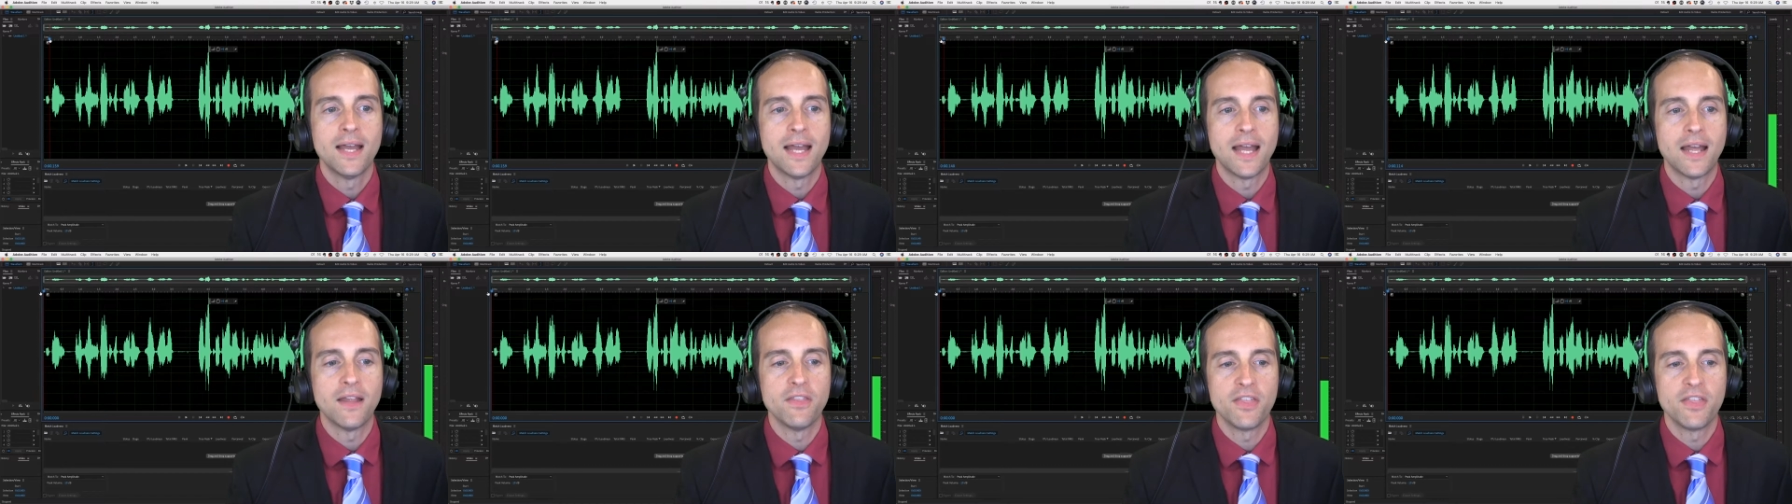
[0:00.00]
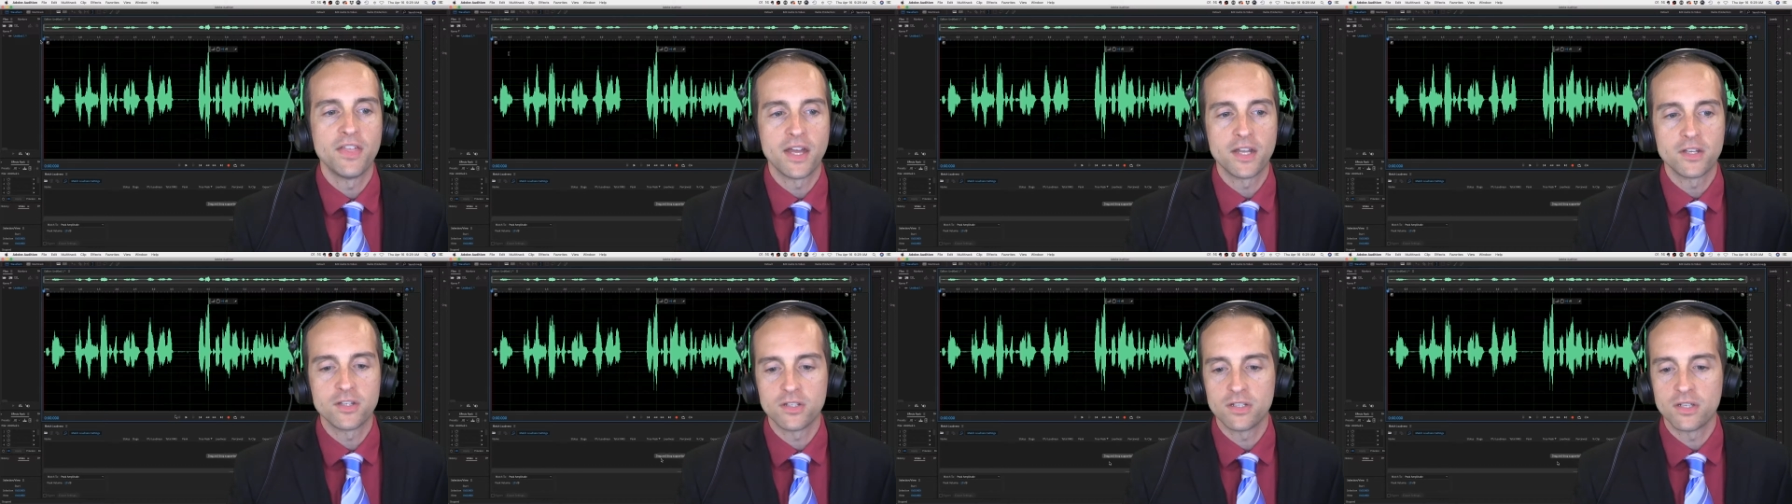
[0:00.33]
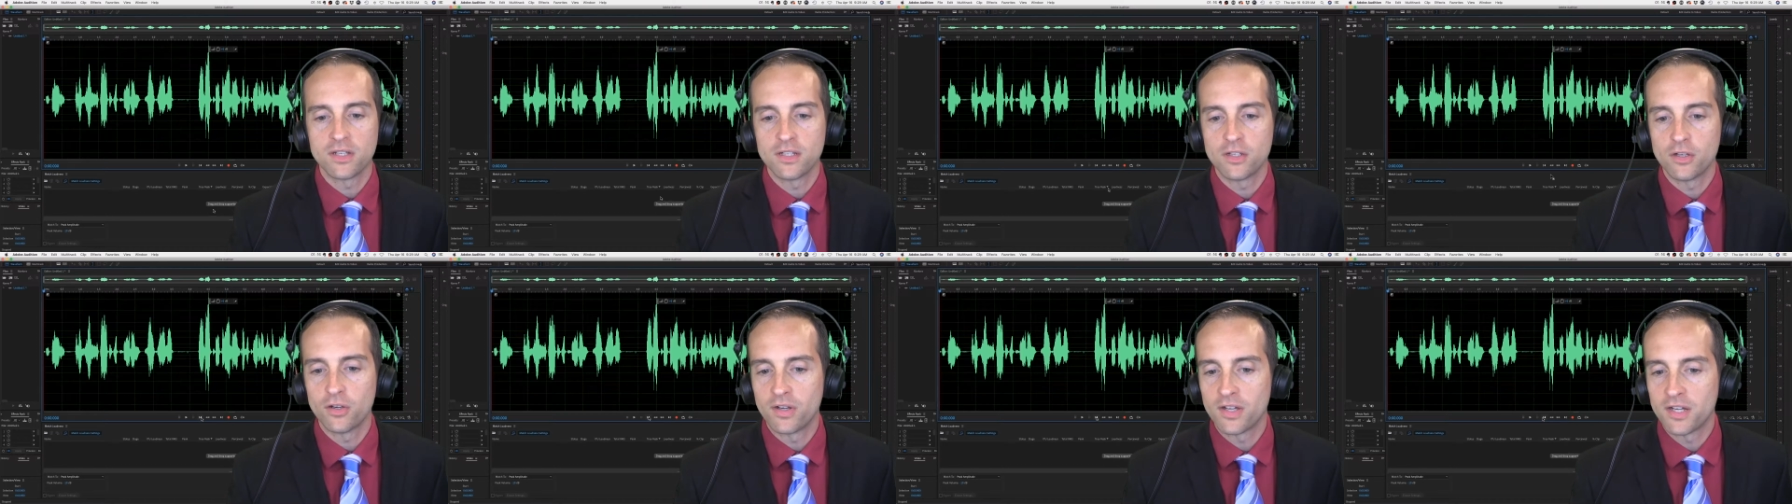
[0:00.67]
and then
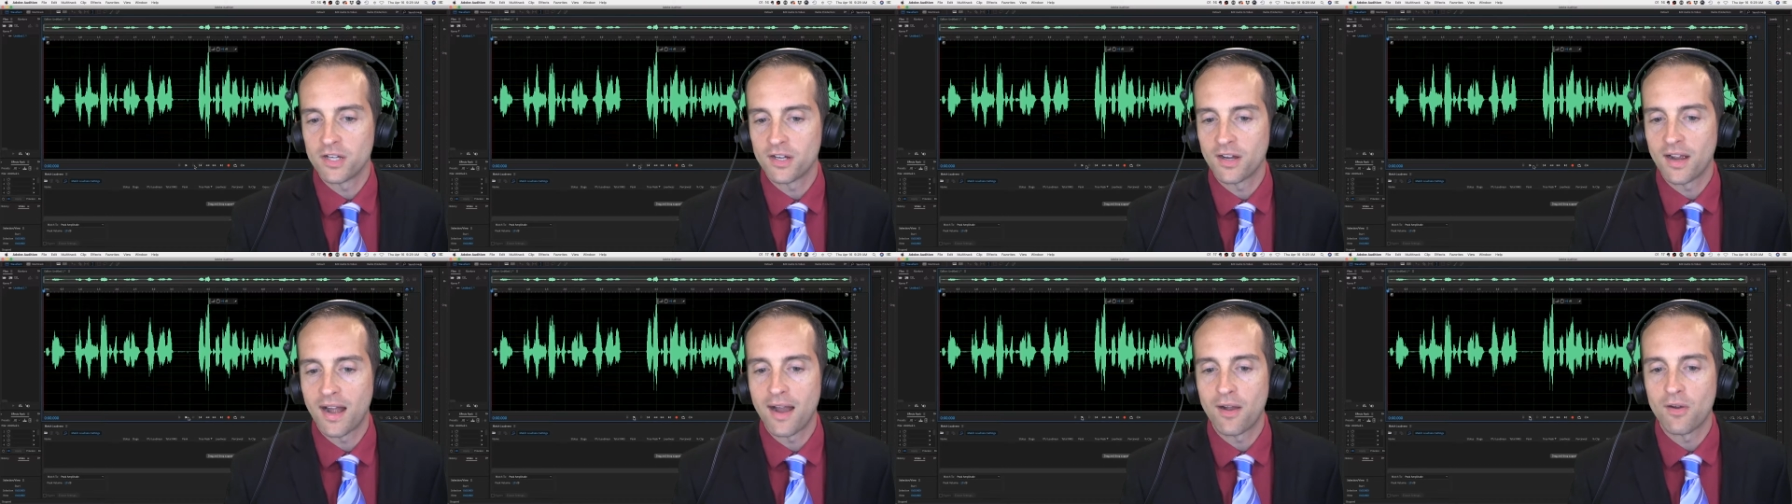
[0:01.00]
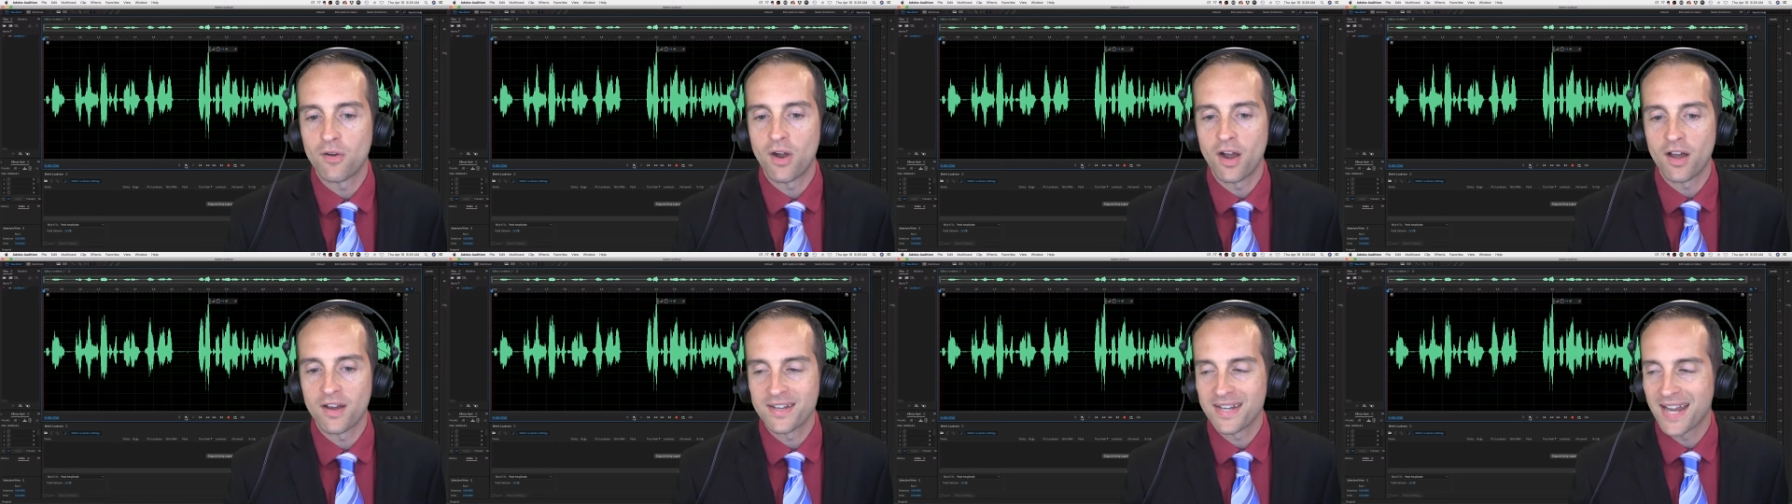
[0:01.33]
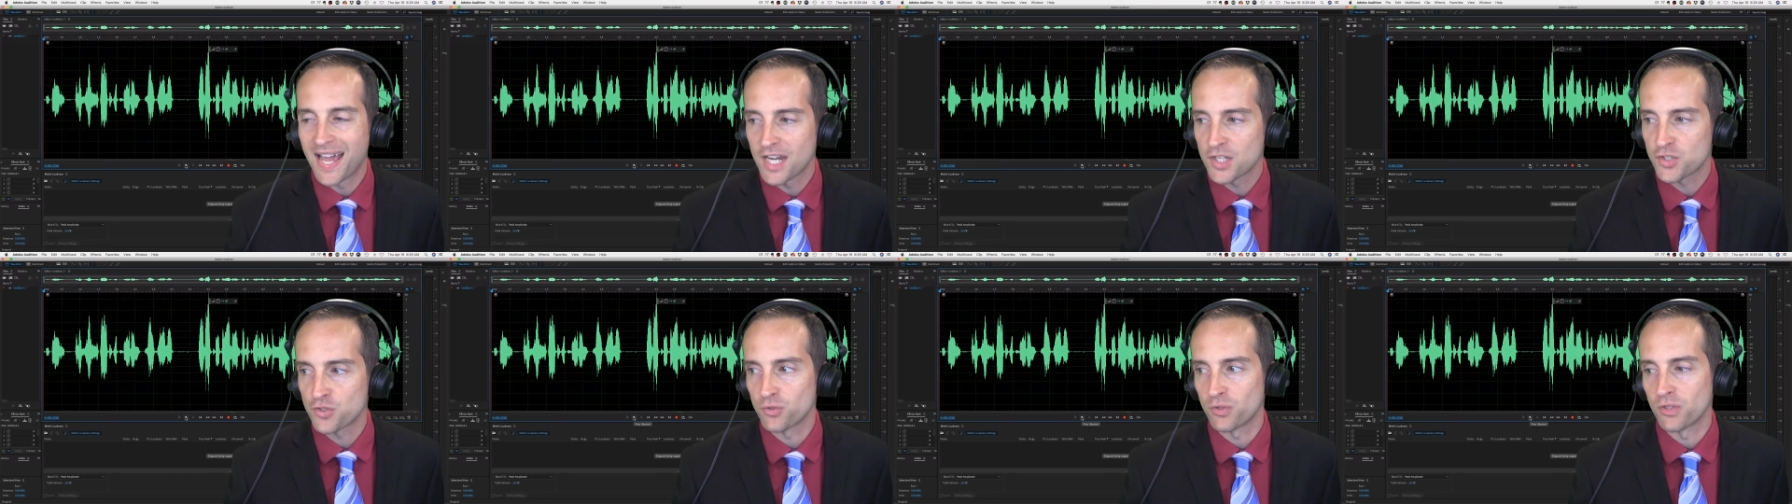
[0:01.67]
you'll hear how
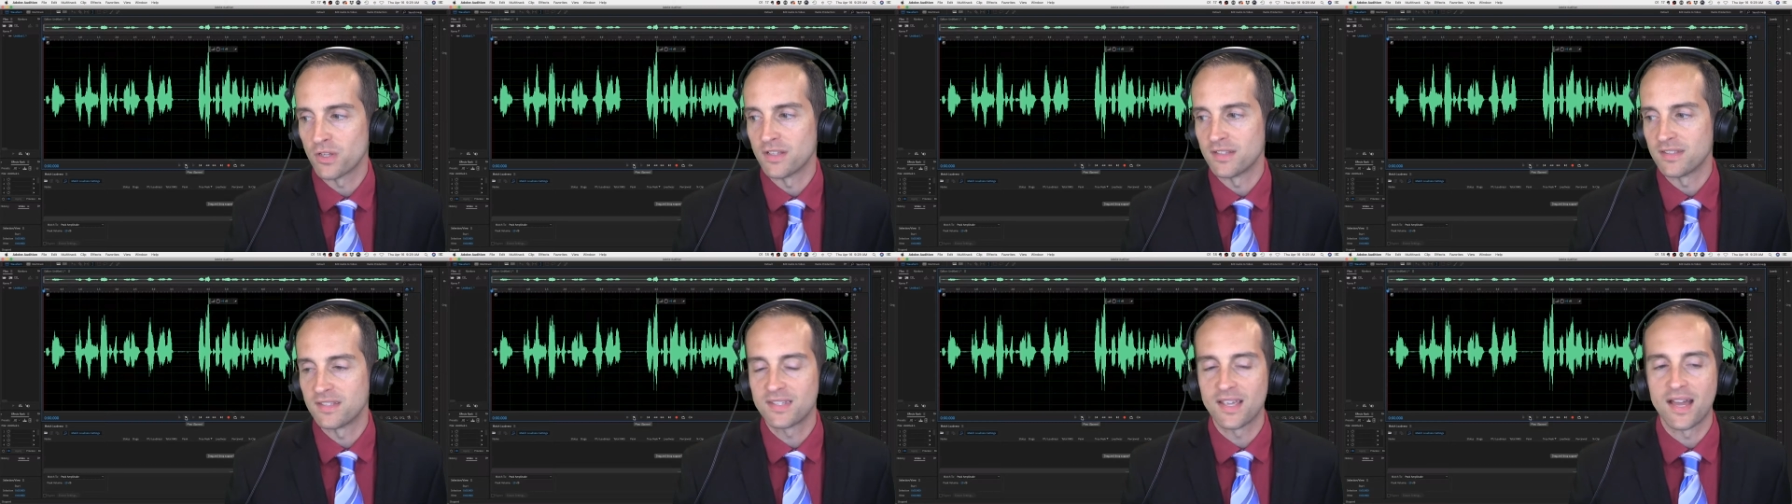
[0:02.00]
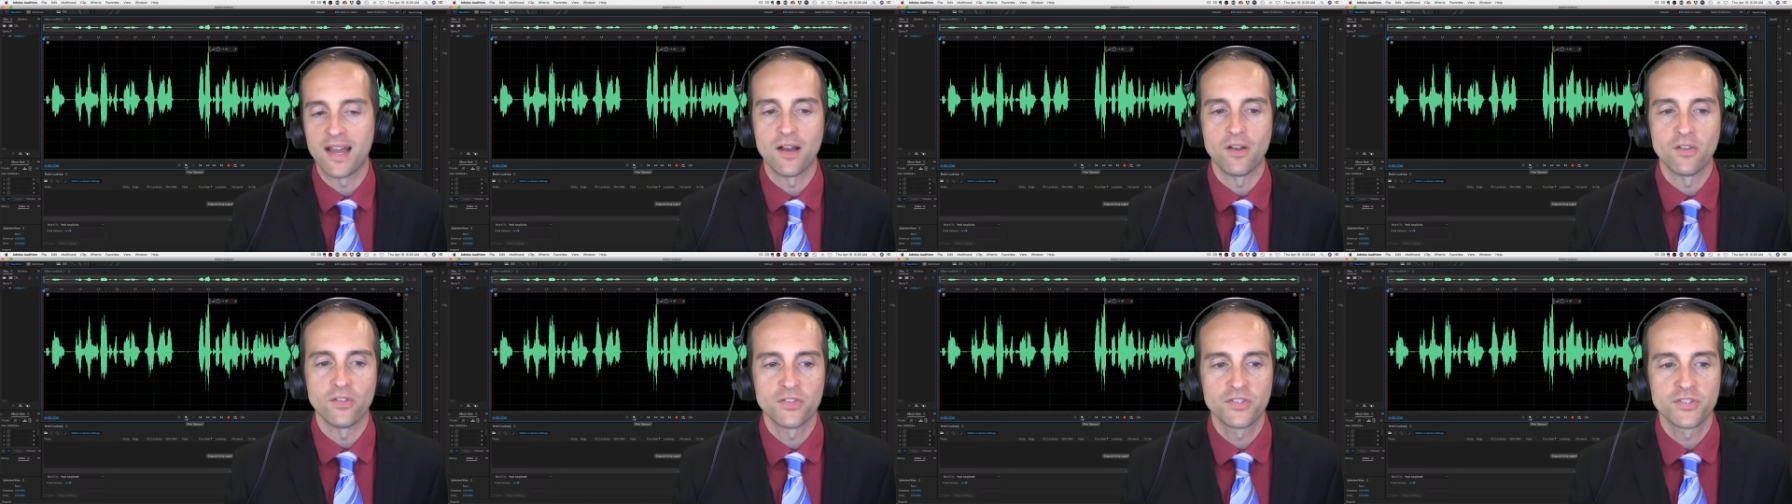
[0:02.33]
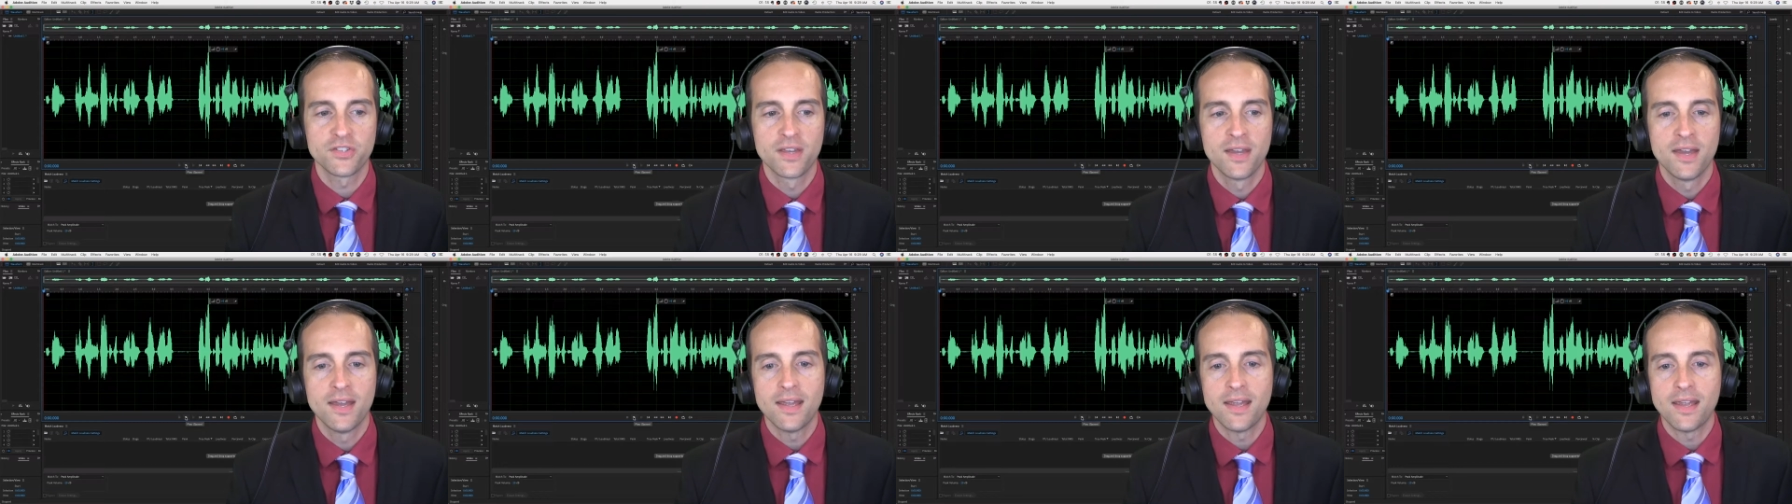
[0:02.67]
unnatural it sounds